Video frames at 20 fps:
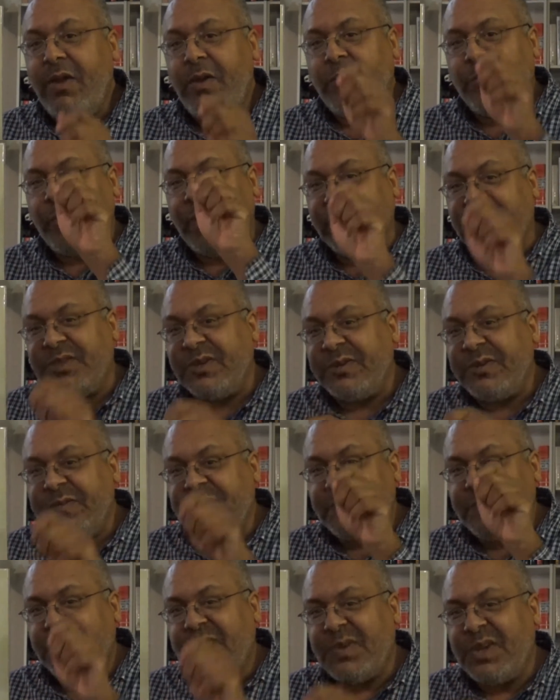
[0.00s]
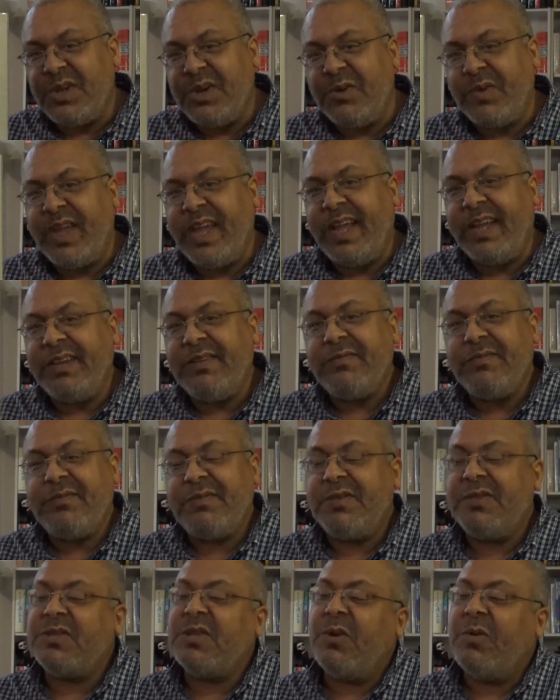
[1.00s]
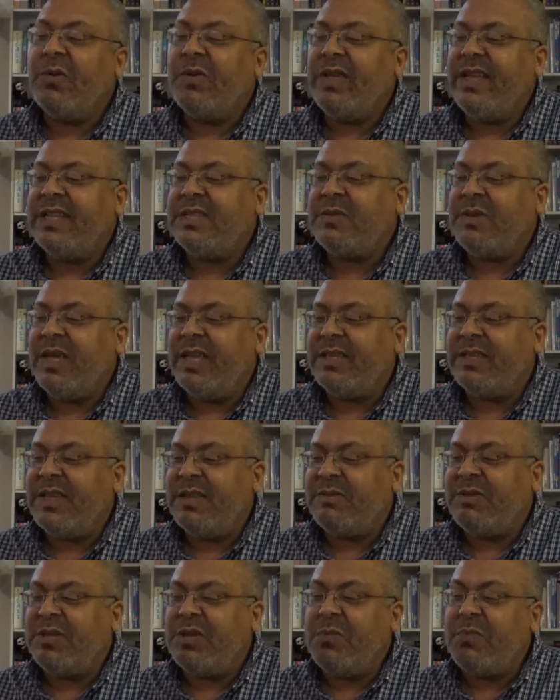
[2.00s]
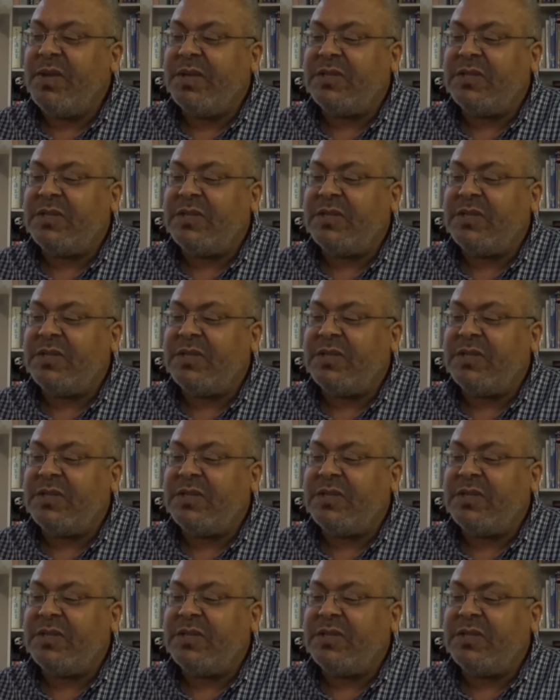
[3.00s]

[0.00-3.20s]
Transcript: Razor, cocaine. So it could be a